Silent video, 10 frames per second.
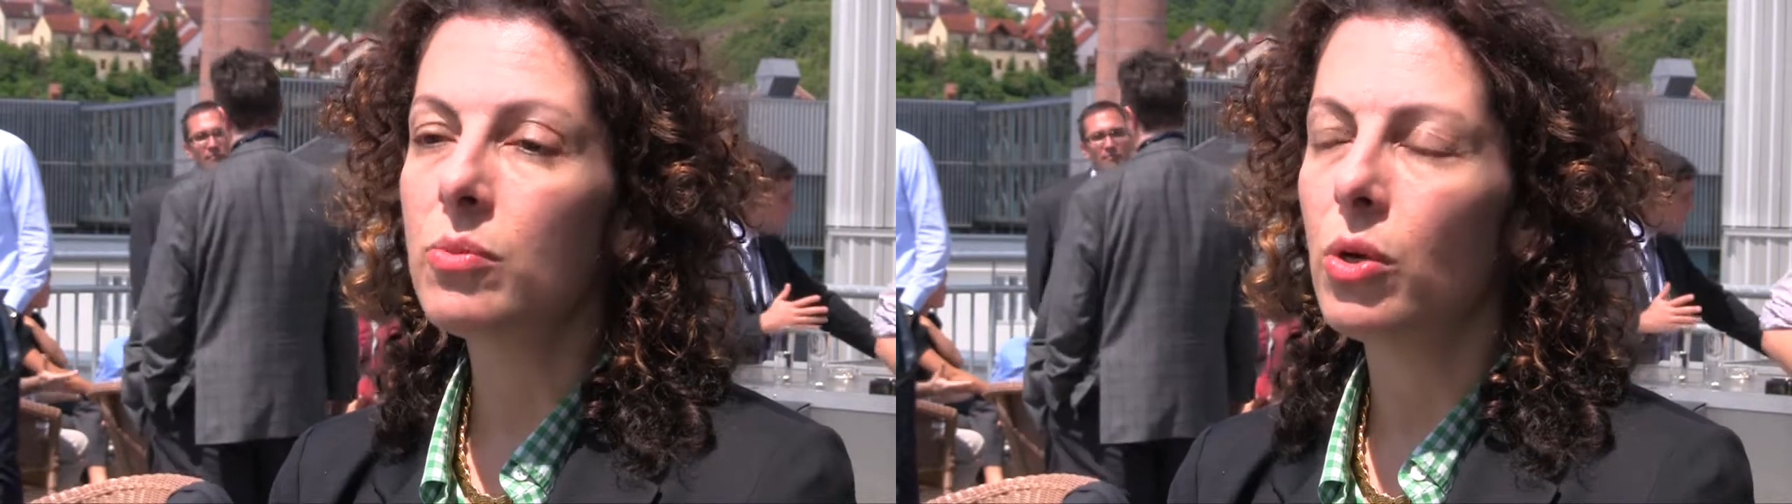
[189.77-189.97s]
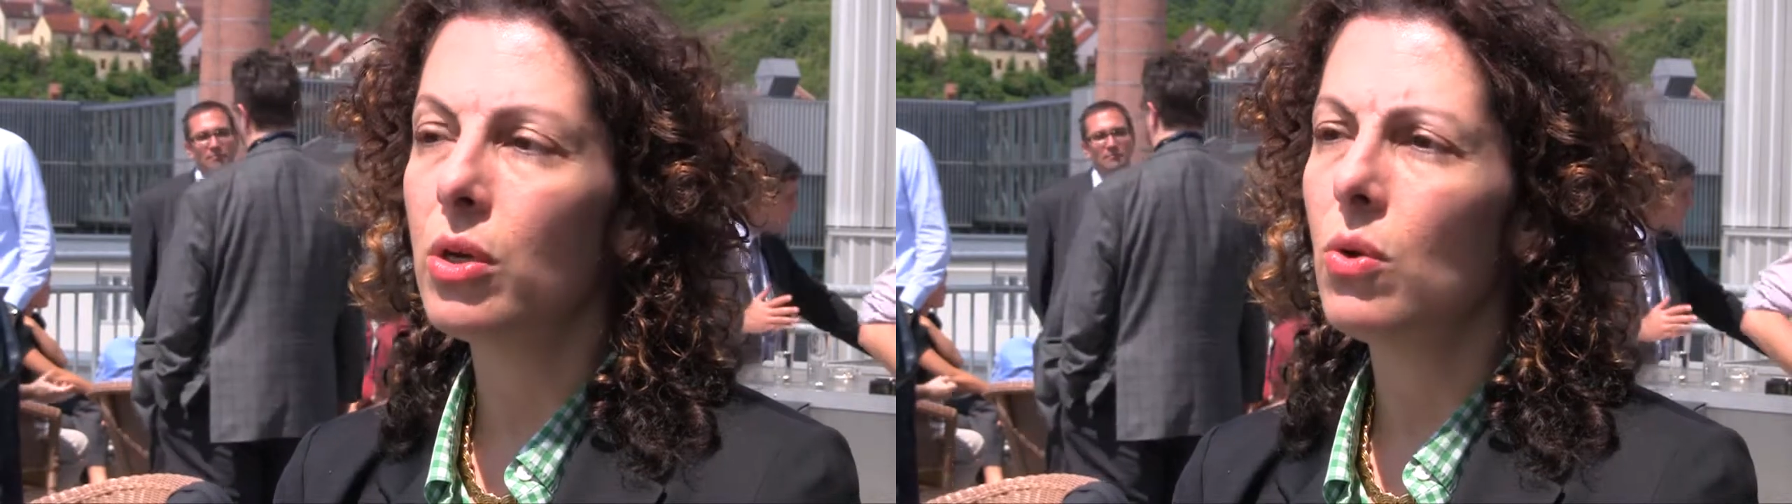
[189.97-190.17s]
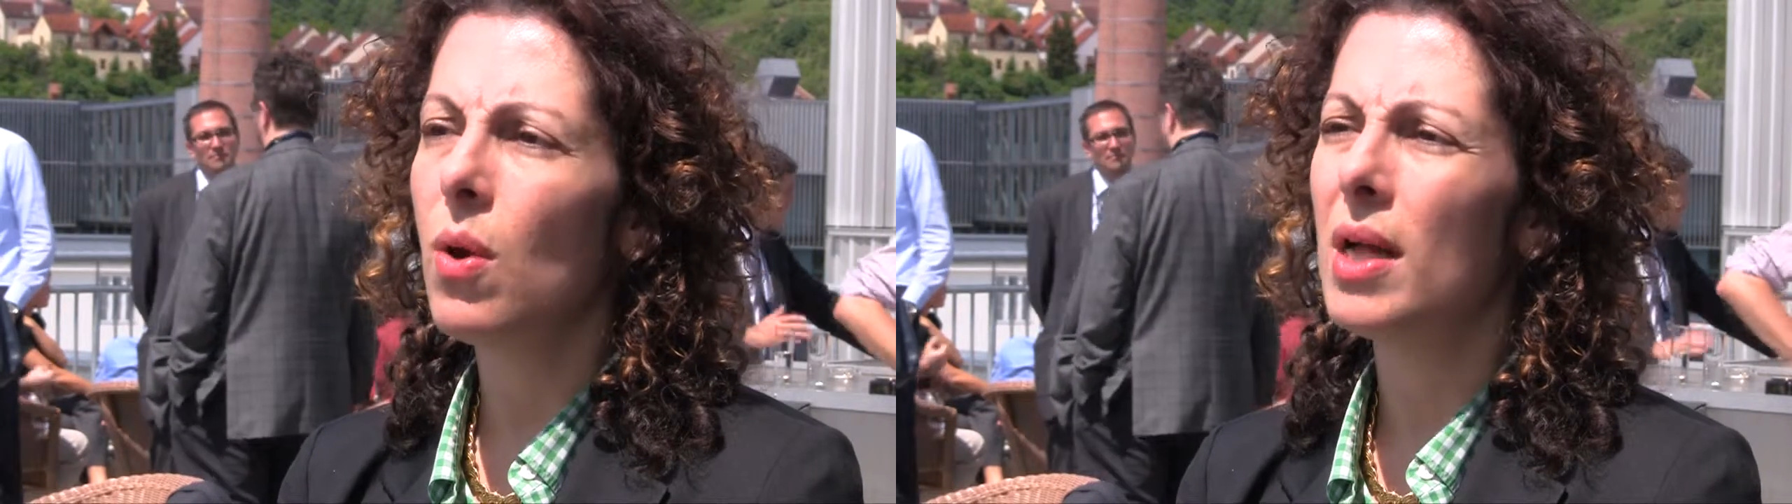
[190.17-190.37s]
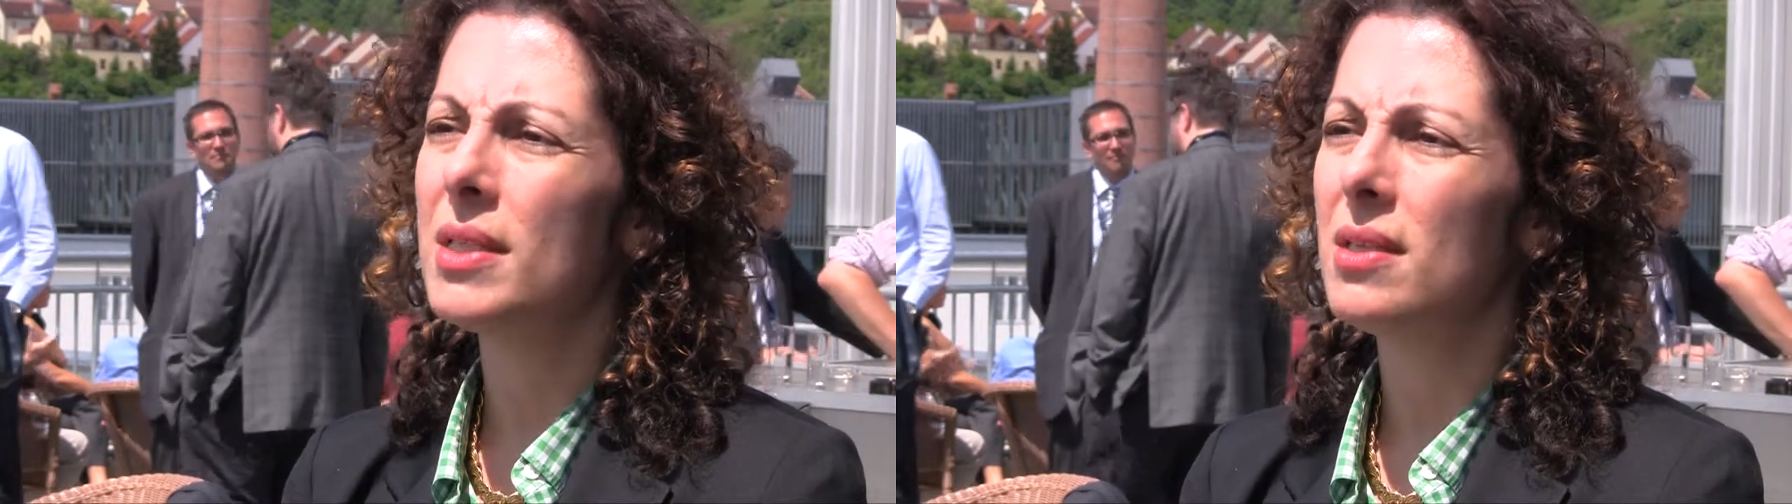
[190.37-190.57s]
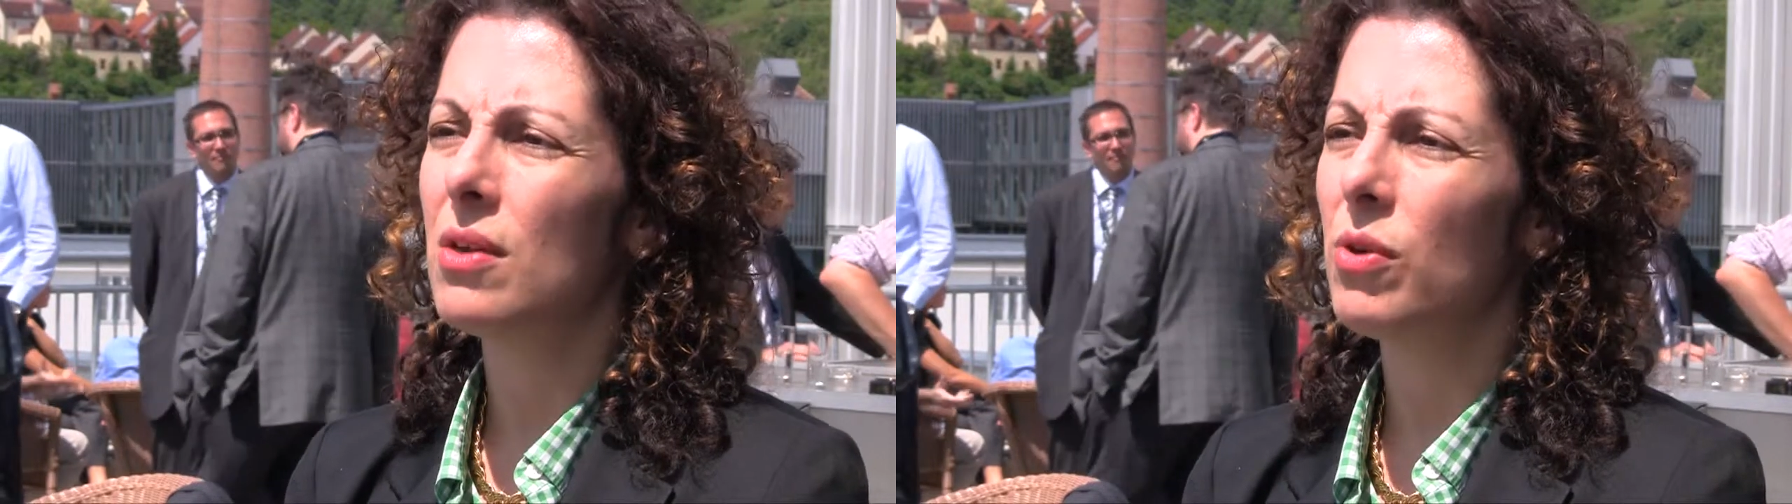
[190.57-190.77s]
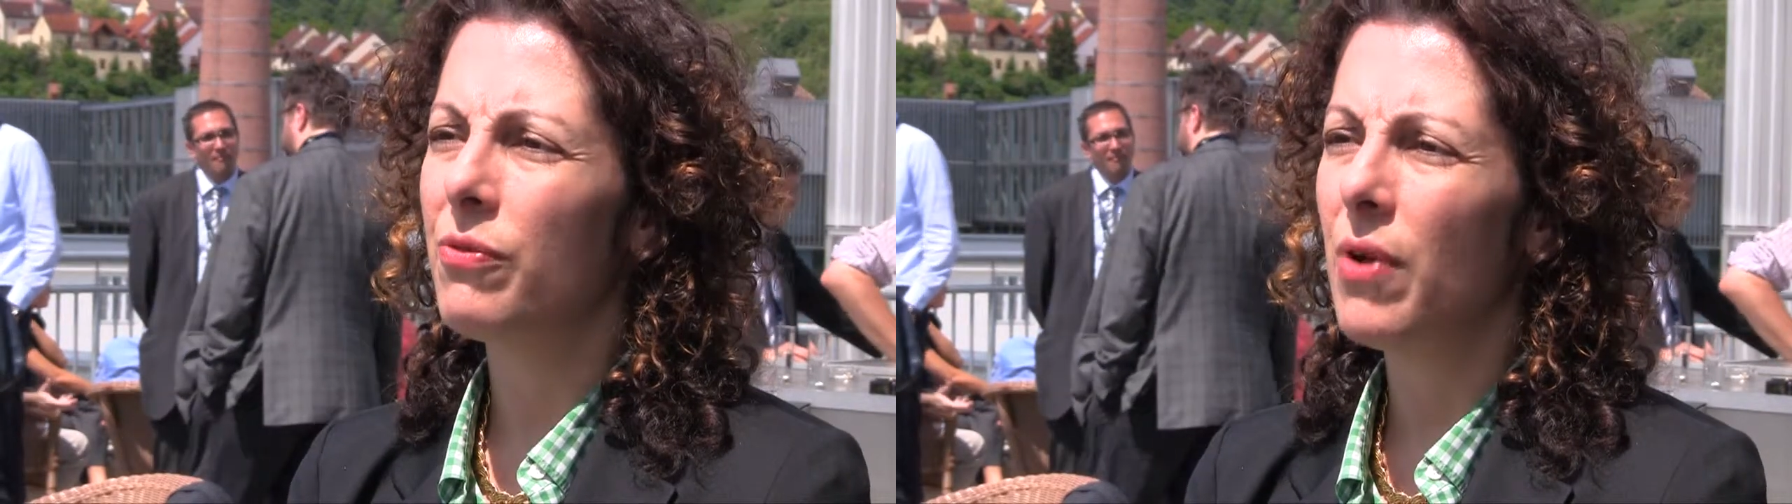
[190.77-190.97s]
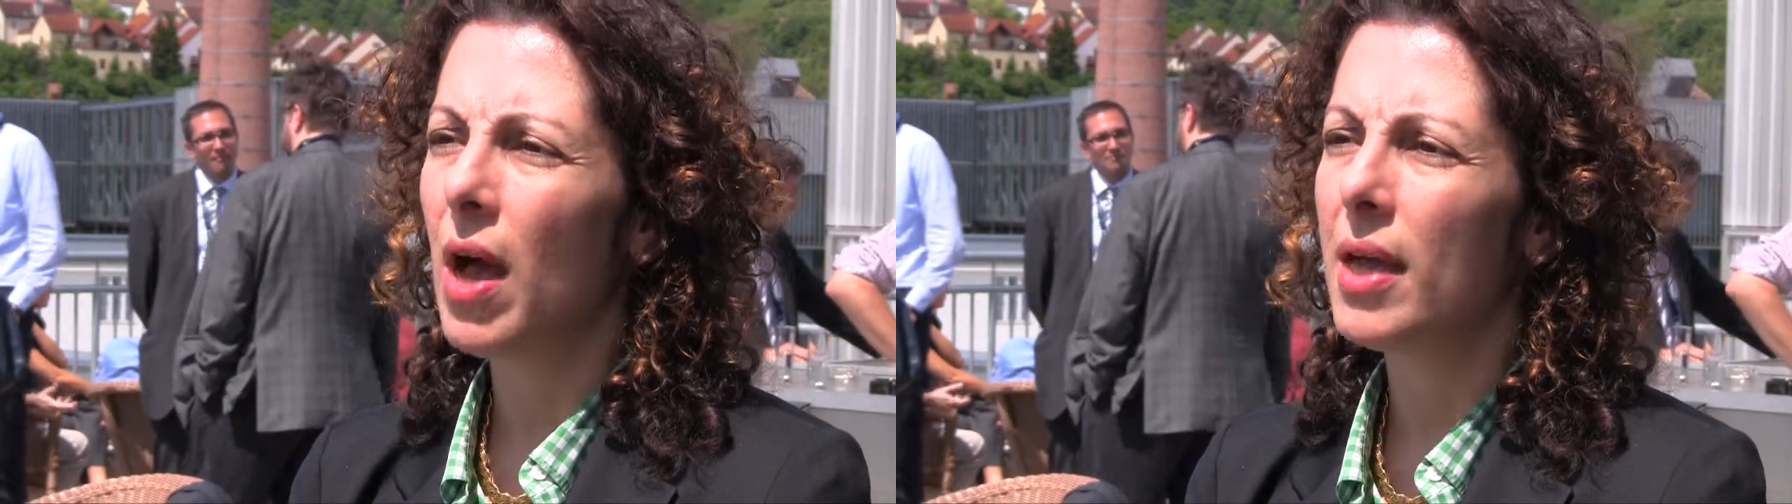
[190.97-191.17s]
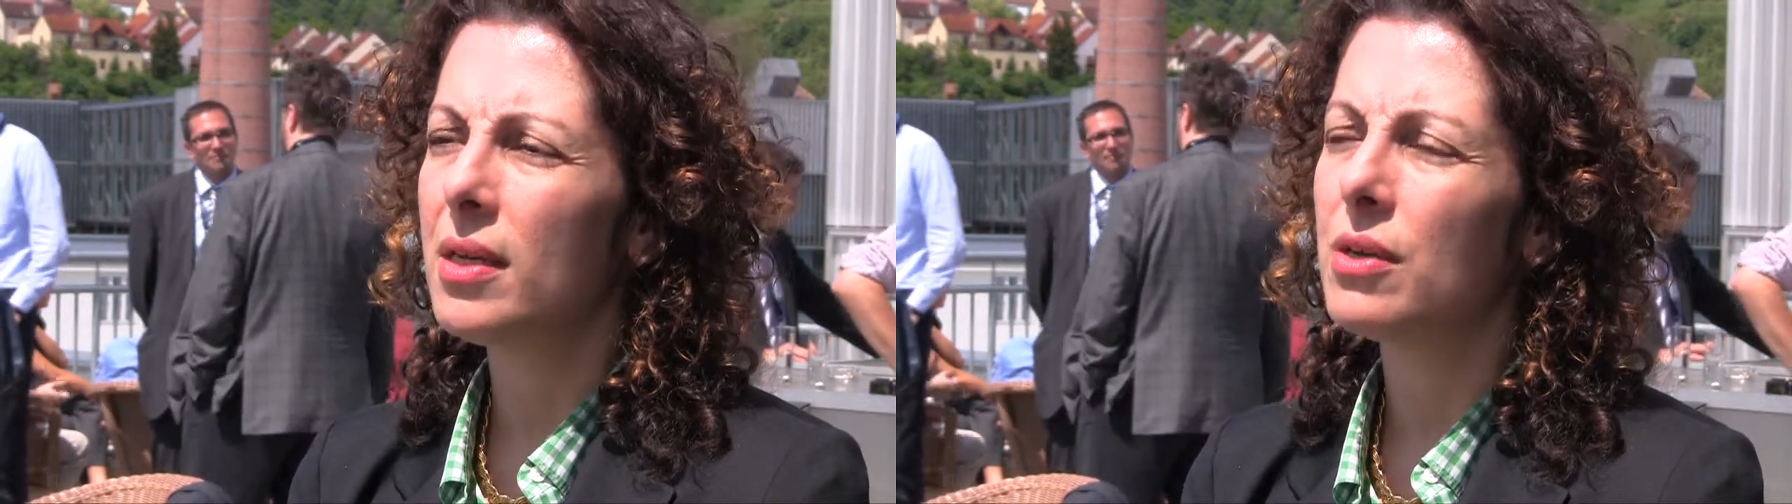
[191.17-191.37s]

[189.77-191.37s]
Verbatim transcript: more nuanced and refined